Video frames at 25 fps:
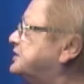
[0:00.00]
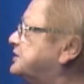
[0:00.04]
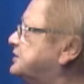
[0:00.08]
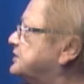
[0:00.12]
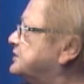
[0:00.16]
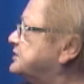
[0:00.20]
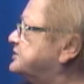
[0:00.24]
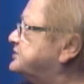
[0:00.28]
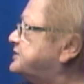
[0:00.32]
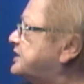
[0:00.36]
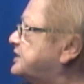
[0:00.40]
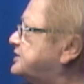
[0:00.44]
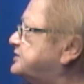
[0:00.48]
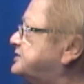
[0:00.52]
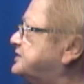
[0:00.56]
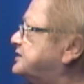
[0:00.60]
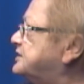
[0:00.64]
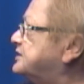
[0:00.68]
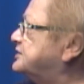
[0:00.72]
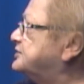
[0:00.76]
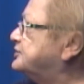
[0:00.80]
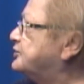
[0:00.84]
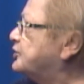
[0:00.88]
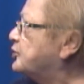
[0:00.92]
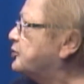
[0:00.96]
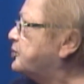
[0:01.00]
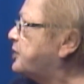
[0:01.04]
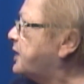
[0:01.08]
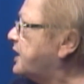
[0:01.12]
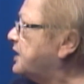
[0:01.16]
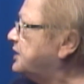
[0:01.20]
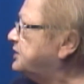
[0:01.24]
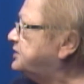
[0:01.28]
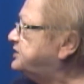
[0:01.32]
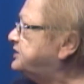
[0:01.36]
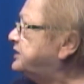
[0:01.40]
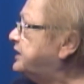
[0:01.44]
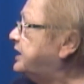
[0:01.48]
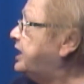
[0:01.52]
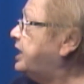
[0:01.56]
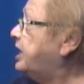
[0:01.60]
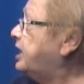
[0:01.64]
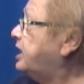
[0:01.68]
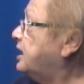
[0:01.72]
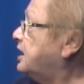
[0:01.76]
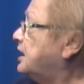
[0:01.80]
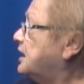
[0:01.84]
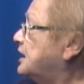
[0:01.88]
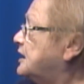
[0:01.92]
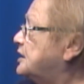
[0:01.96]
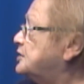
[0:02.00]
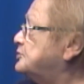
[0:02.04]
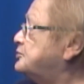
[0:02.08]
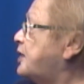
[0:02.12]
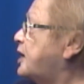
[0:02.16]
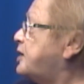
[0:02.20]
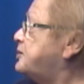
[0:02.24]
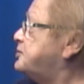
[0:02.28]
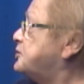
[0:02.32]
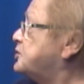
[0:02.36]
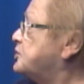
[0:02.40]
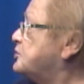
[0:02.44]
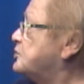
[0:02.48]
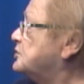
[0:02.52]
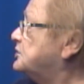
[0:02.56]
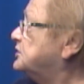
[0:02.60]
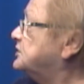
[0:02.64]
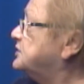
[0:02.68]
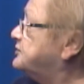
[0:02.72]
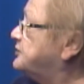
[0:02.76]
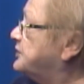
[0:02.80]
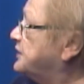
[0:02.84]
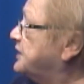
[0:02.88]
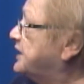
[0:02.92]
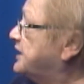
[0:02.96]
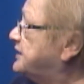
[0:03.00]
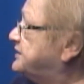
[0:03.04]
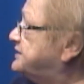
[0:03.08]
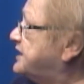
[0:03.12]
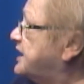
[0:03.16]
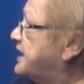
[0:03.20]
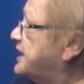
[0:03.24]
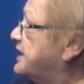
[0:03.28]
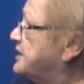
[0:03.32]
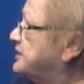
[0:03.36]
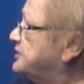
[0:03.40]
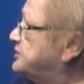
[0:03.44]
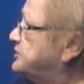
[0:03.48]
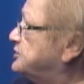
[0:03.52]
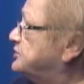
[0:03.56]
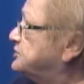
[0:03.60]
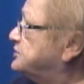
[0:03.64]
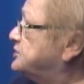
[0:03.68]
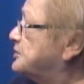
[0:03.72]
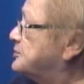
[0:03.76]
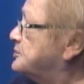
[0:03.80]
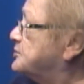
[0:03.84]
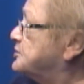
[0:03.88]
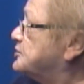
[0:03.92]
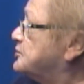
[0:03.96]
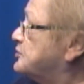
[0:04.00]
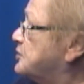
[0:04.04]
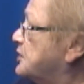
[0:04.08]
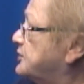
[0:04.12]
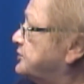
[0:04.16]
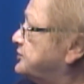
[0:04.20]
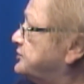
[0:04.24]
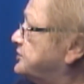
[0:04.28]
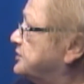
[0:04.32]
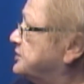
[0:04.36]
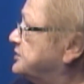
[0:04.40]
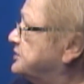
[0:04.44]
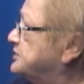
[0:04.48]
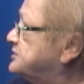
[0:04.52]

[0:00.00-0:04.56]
necessities for pets. And maybe we'll even get to answer some of the questions